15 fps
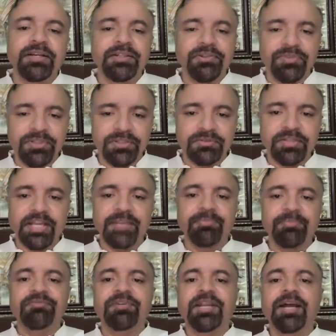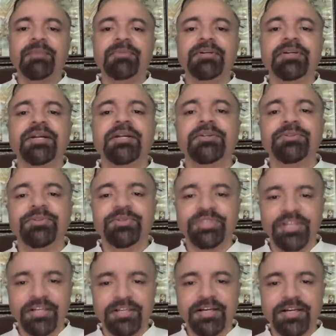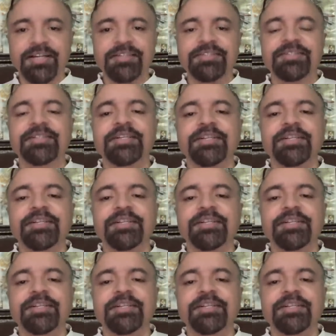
And it was a time of glamour. And, young guys,